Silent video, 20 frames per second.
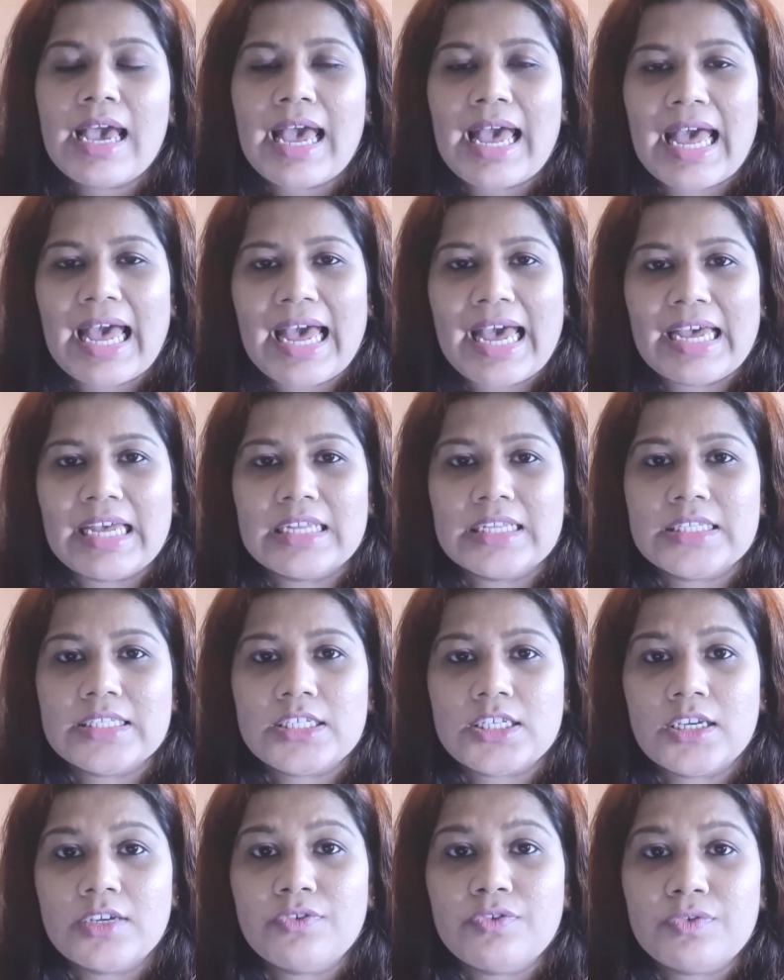And
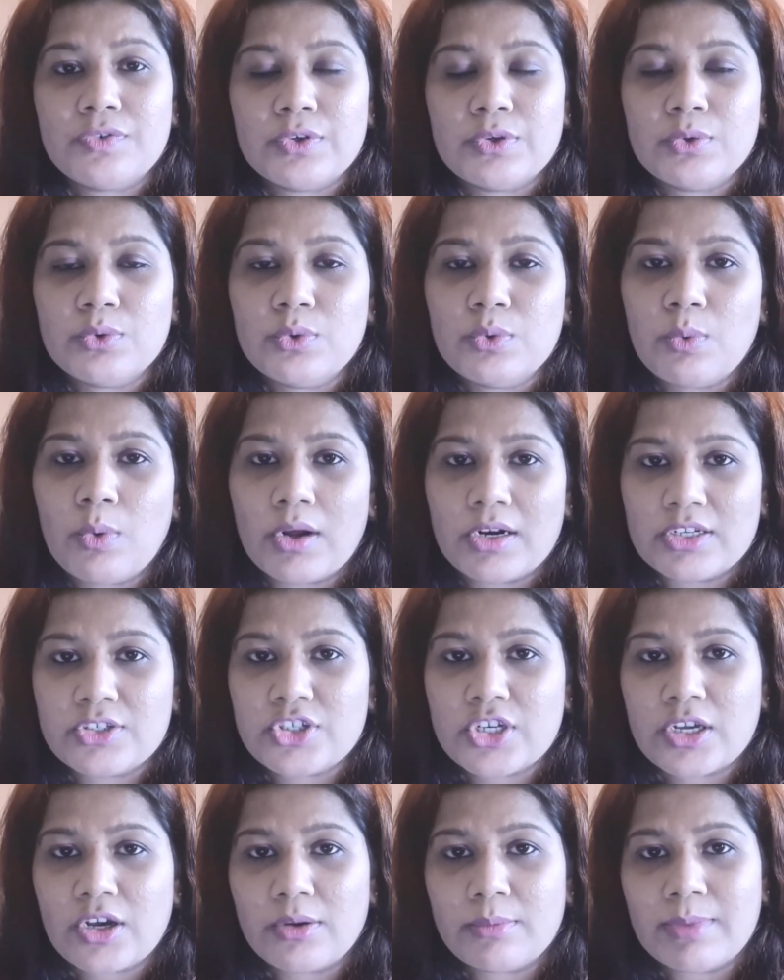if you want to
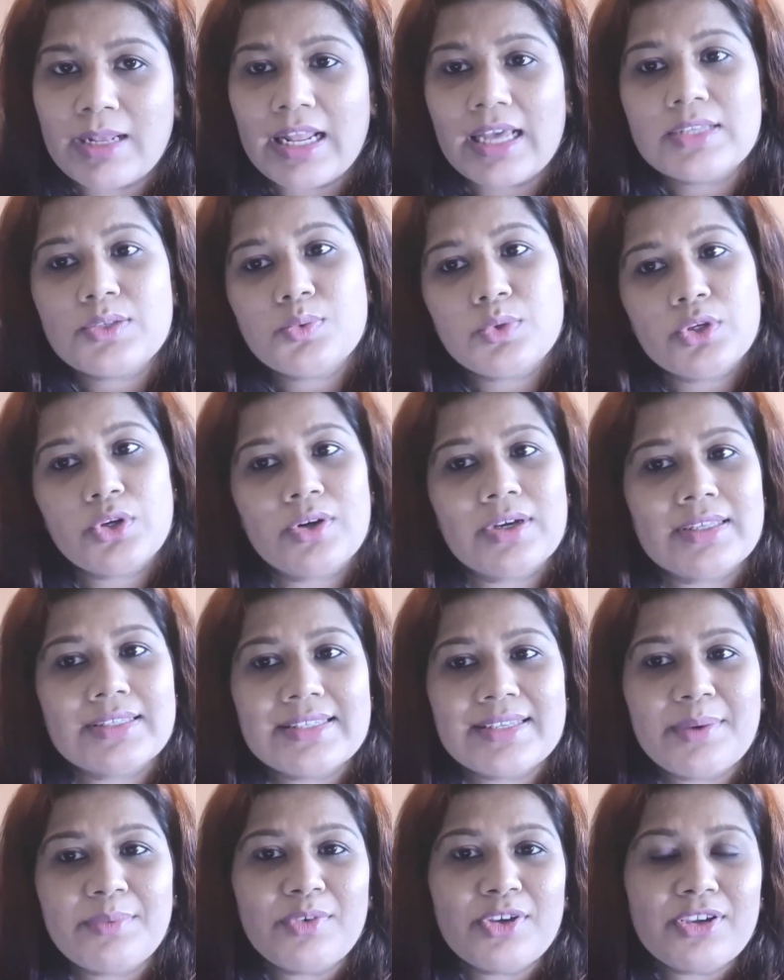check out my last video,
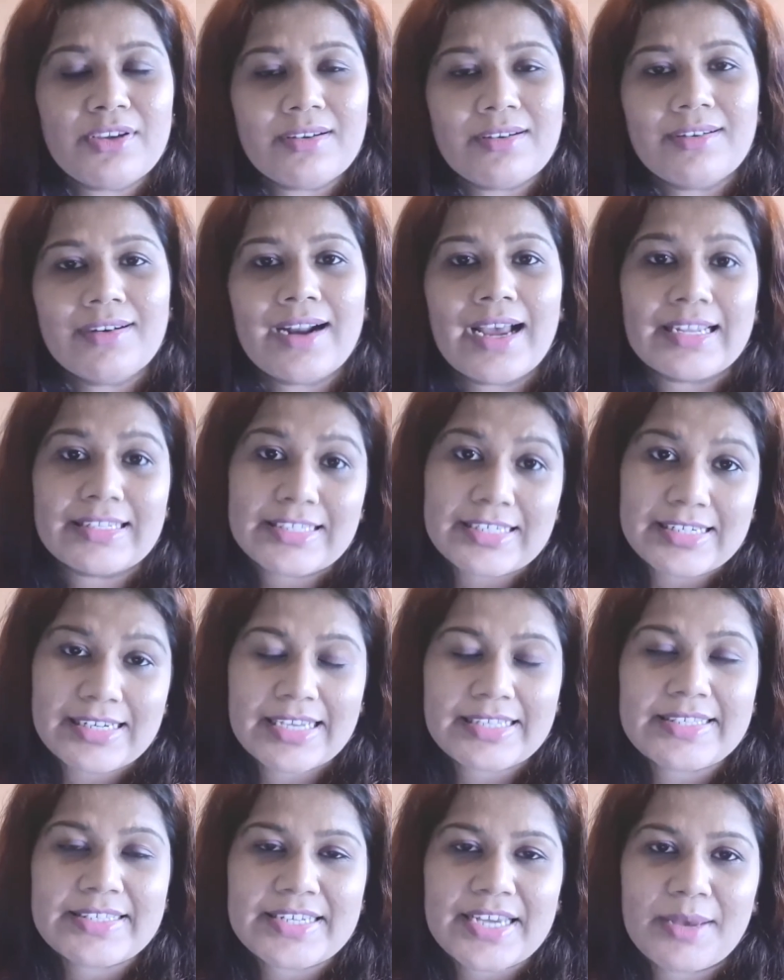it's somewhere here. Until
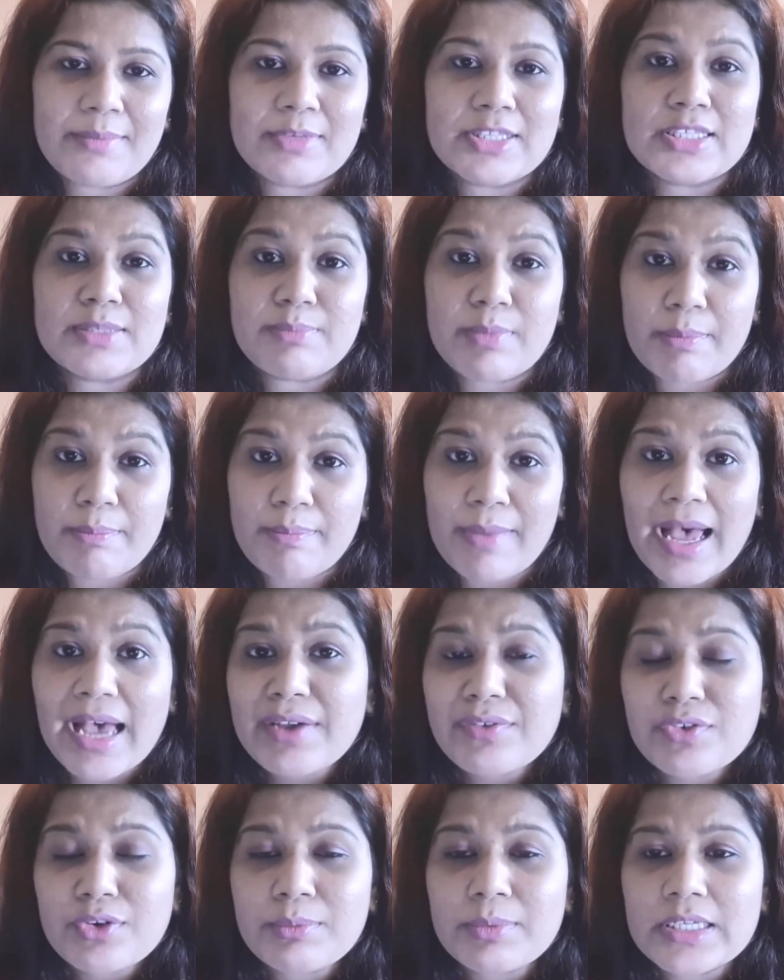next time, it's
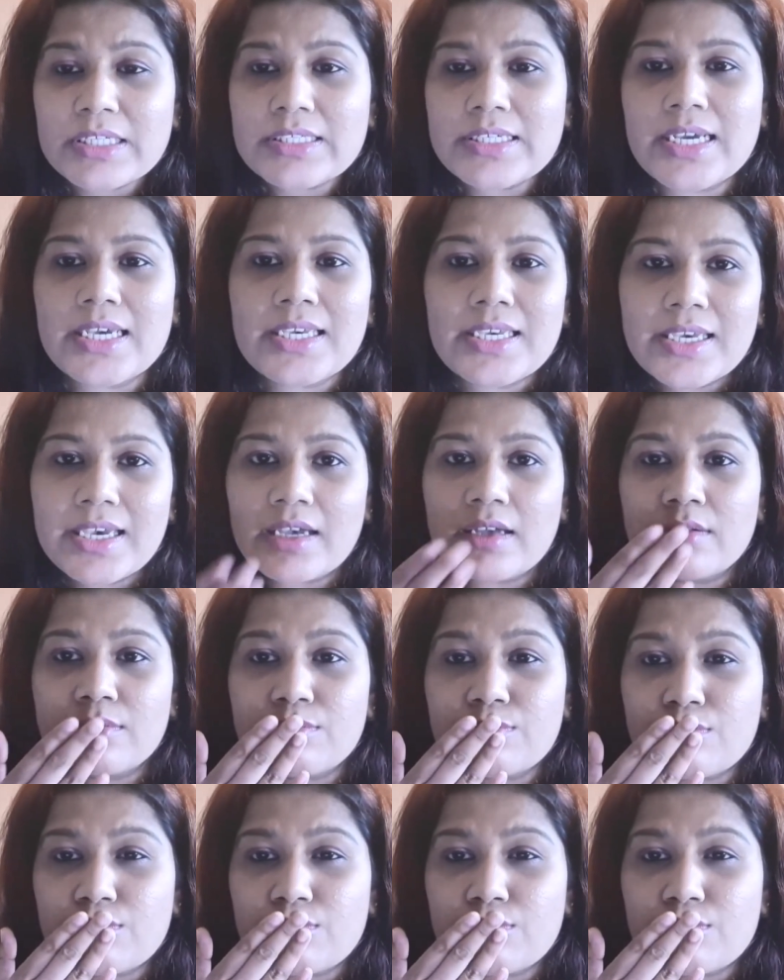bye-bye for me. Take care.